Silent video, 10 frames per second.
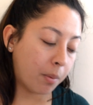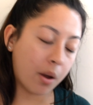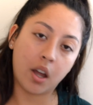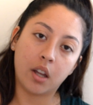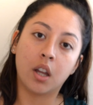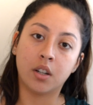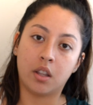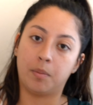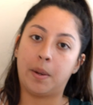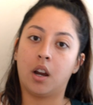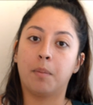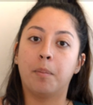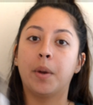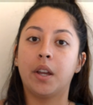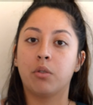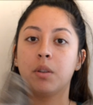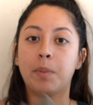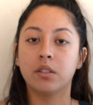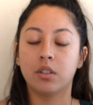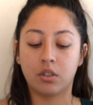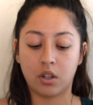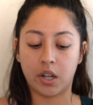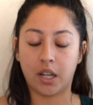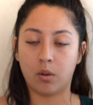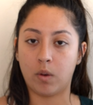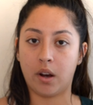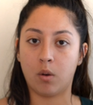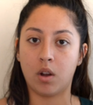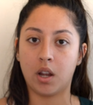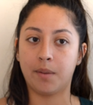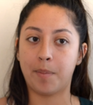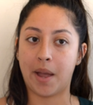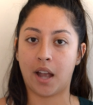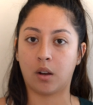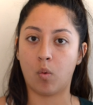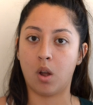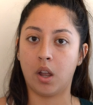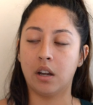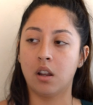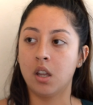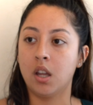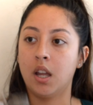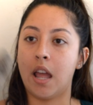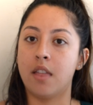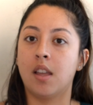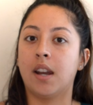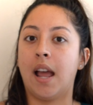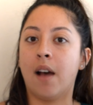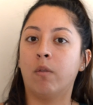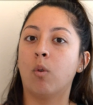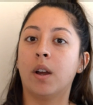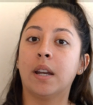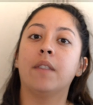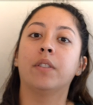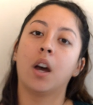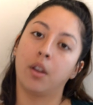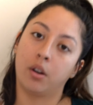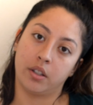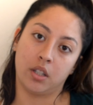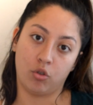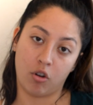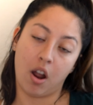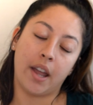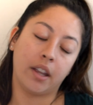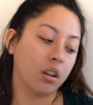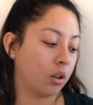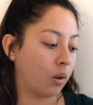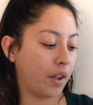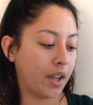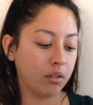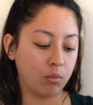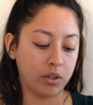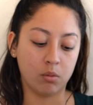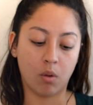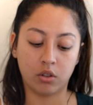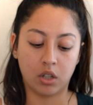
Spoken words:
bought another pair, but 3 pairs is good. Wear 1, pack 1, and then have 1 if the other doesn't dry, okay, when you wash